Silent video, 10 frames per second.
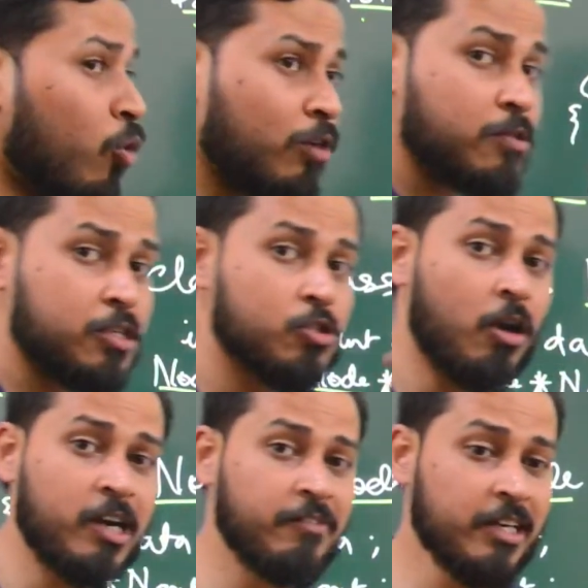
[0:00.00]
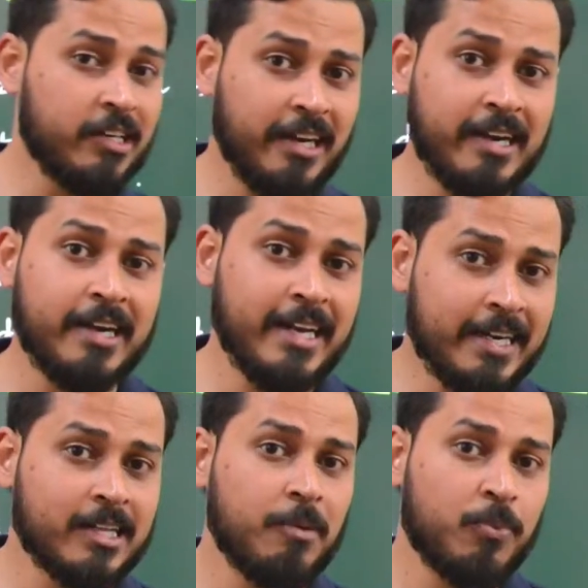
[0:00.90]
which is not even created yet in
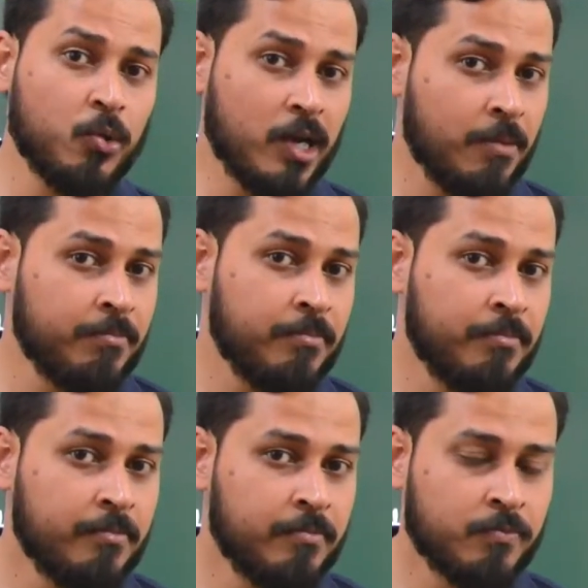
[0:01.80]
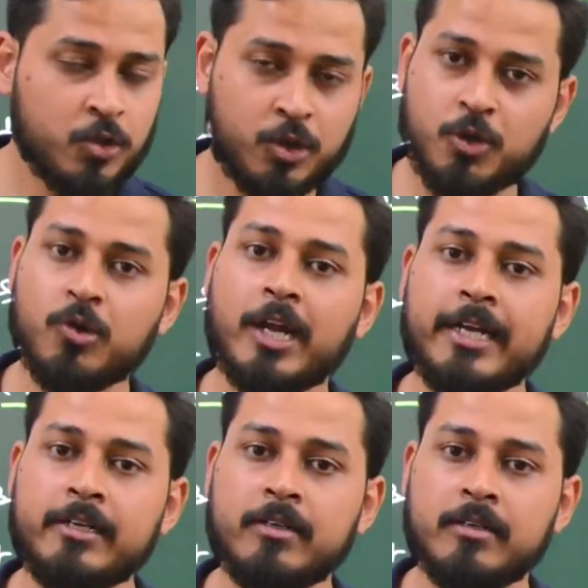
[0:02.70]
a program? No, right?
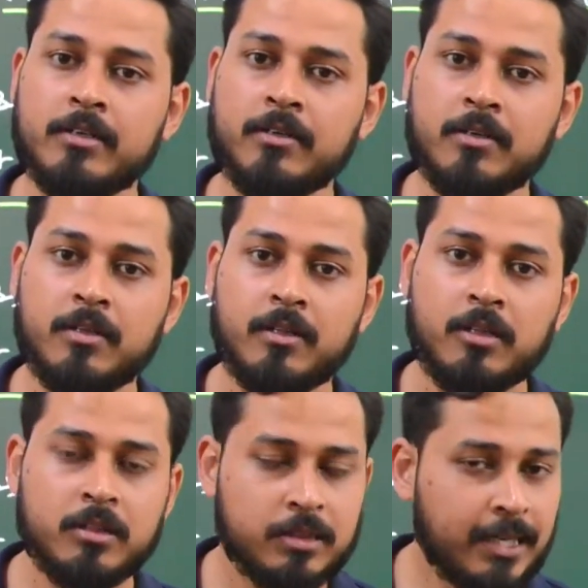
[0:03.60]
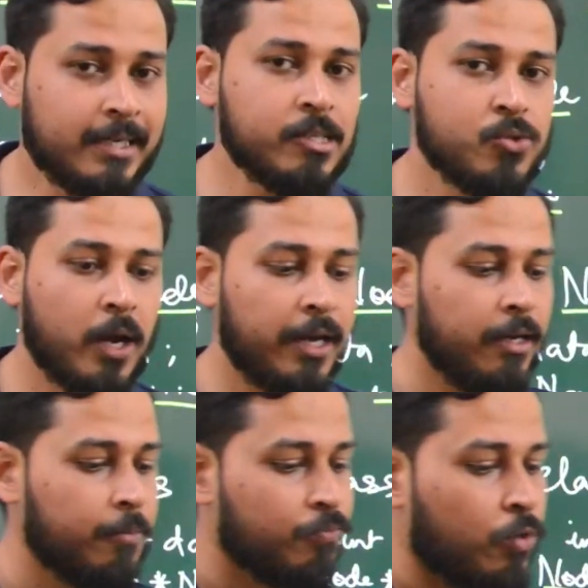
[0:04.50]
That is why
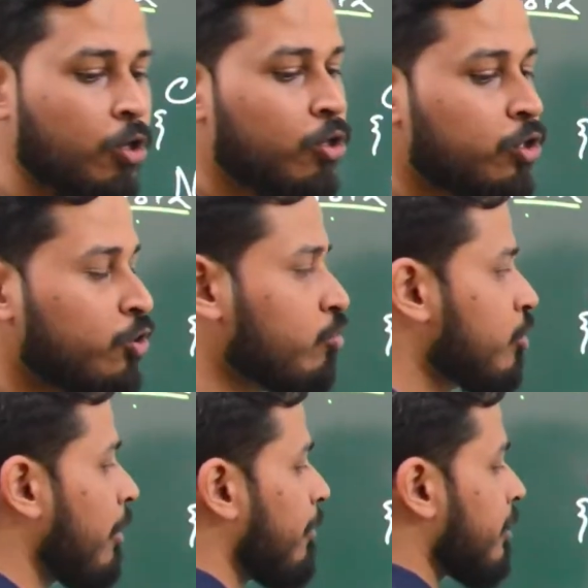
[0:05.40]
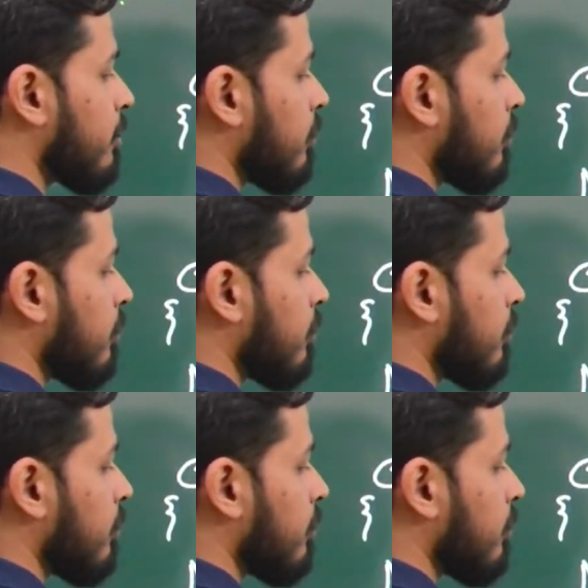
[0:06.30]
you skip it.